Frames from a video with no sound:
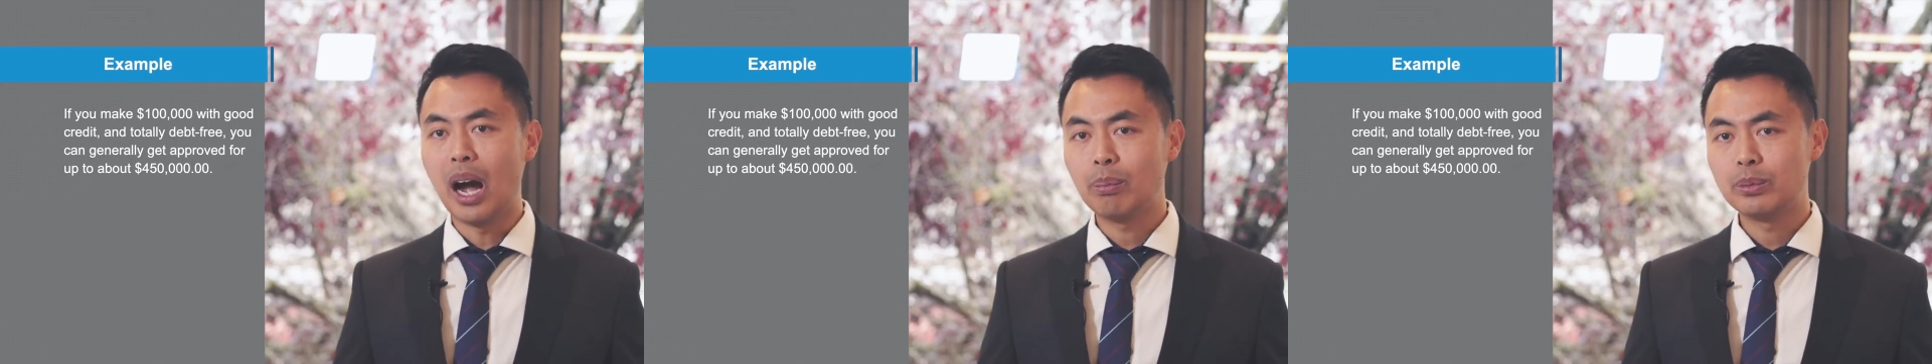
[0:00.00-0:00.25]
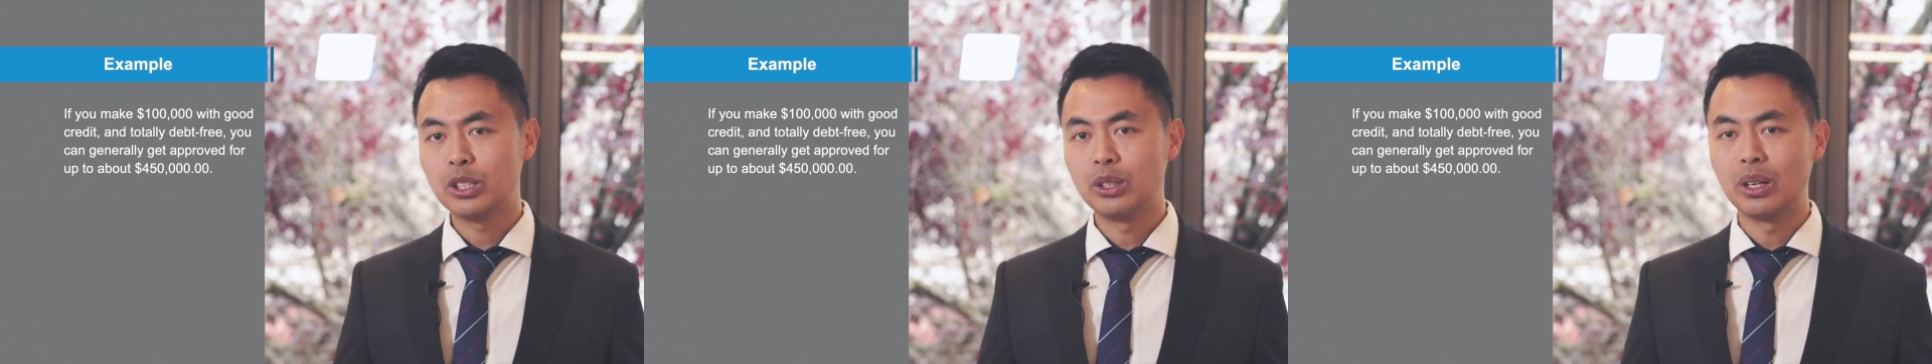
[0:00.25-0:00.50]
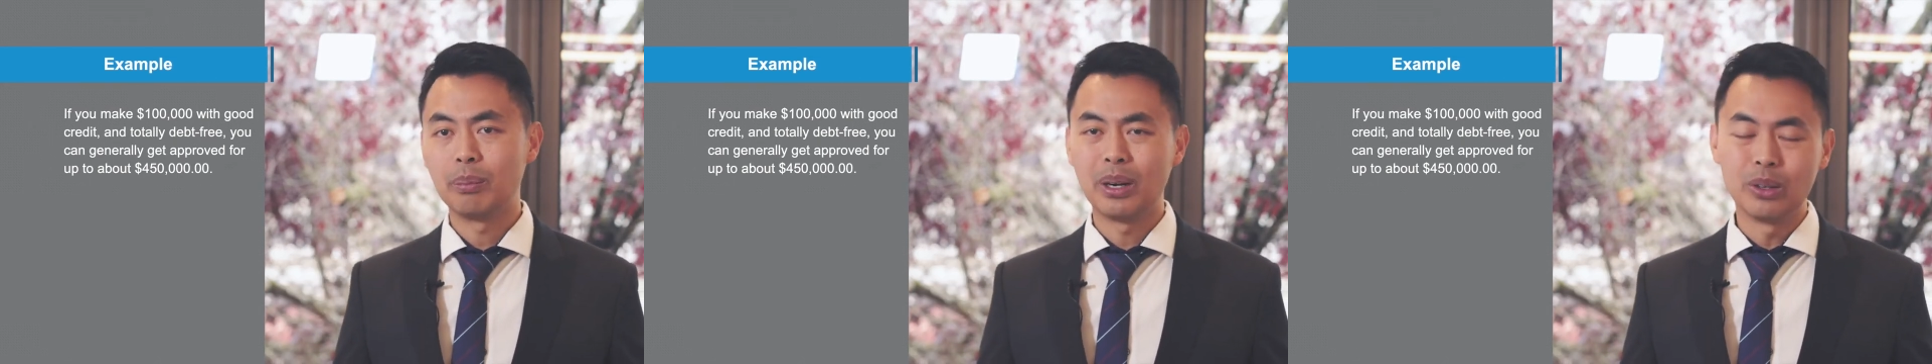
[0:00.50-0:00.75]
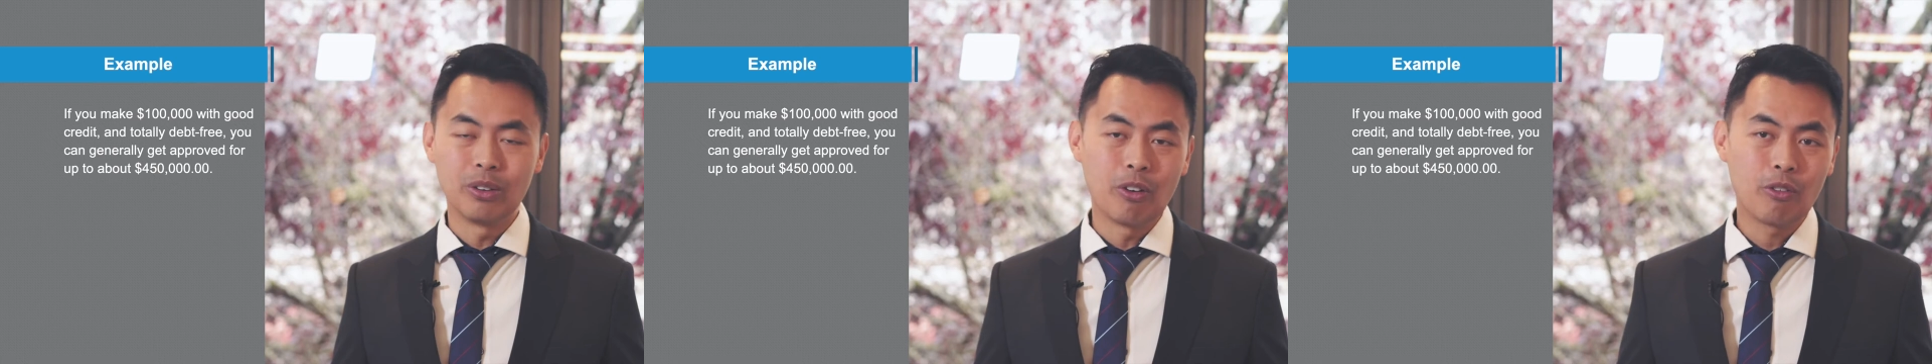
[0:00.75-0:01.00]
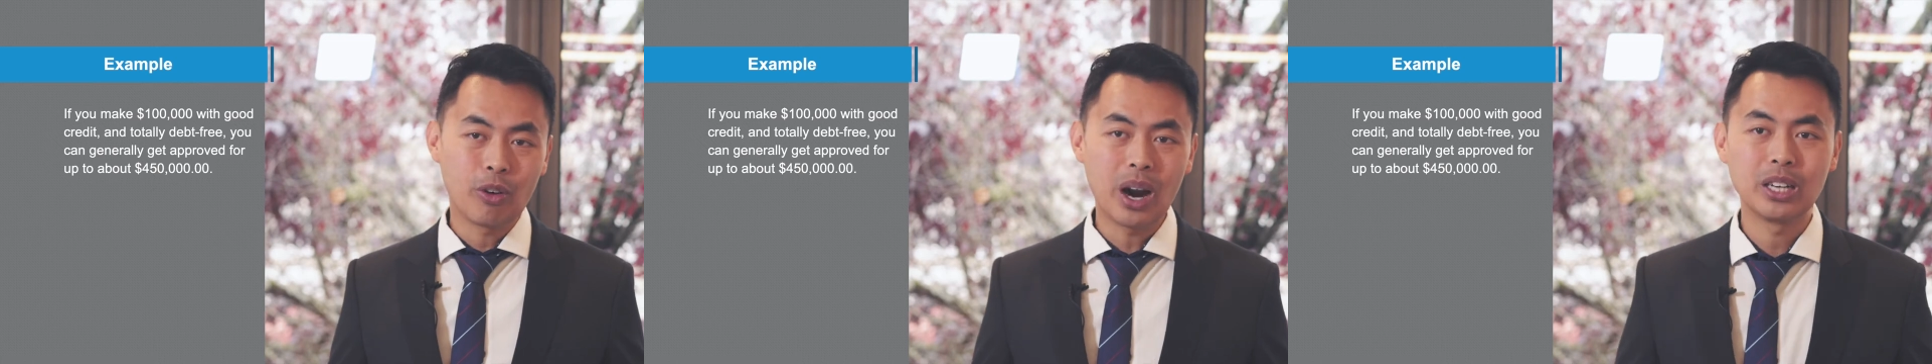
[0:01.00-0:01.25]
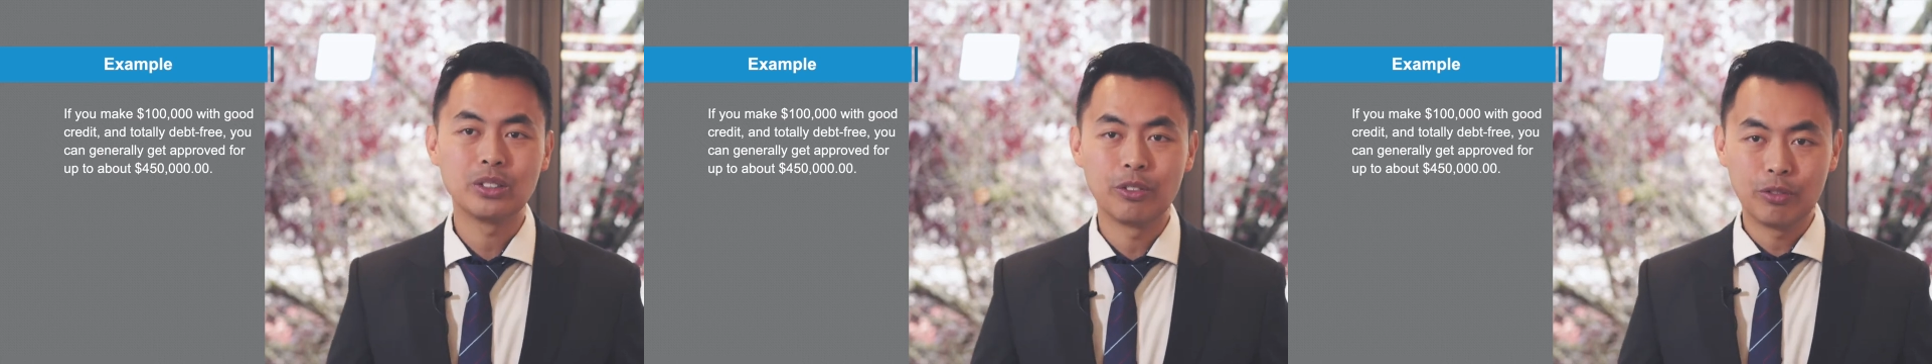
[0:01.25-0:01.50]
up to about
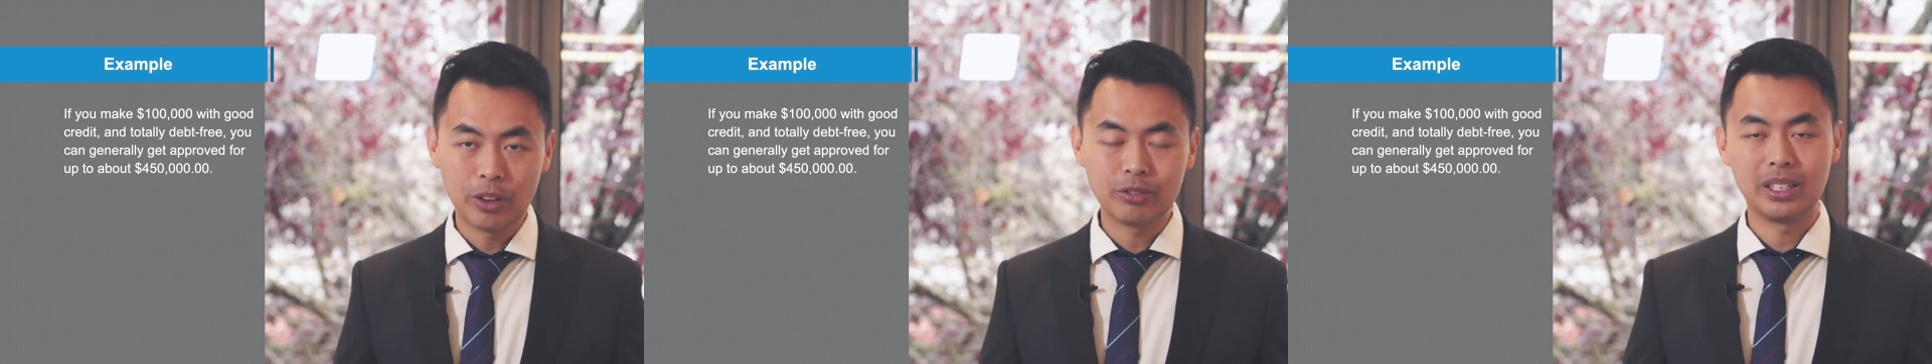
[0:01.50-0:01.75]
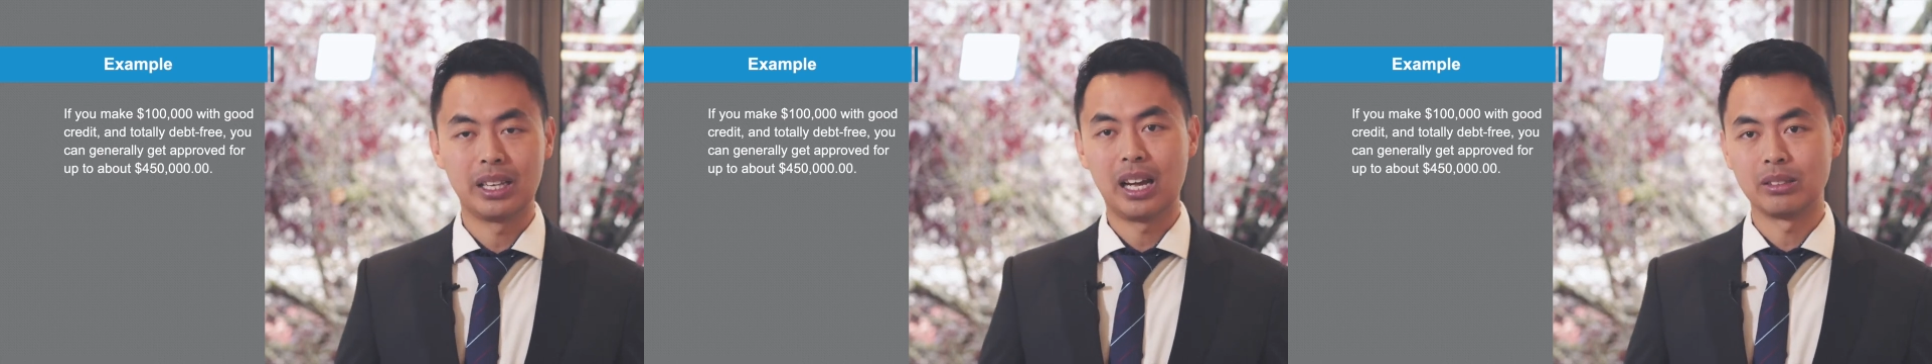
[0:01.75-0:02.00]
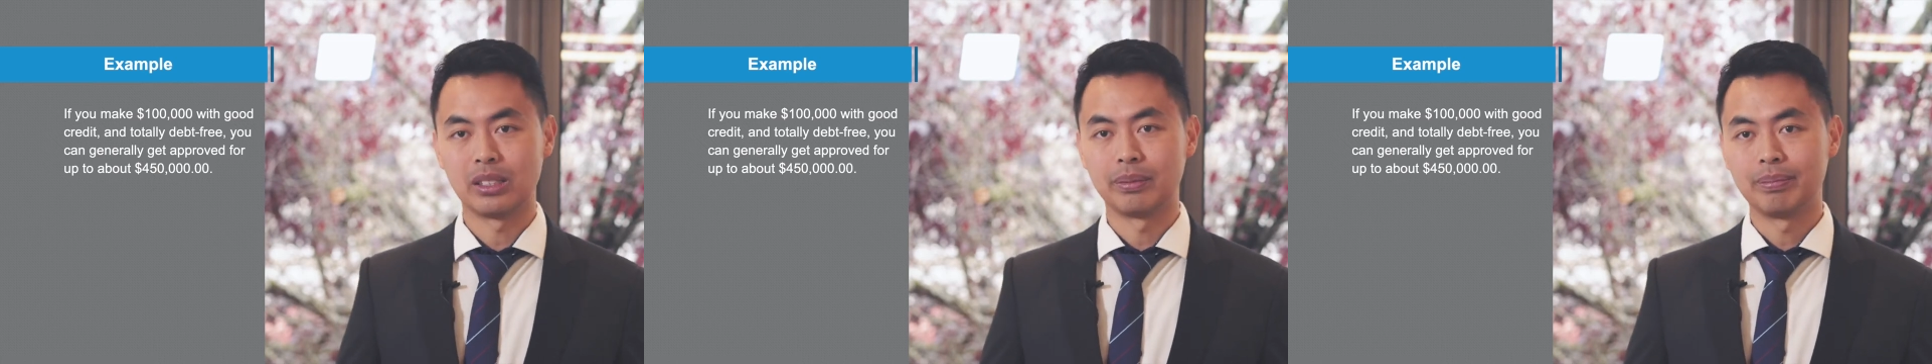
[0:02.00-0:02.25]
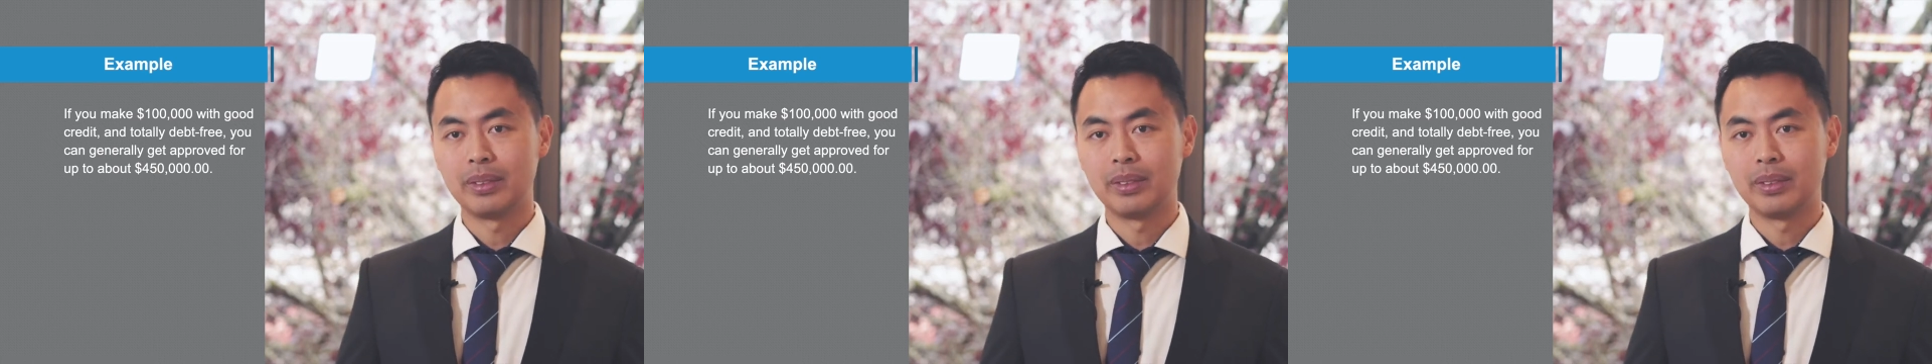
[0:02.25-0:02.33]
450,000.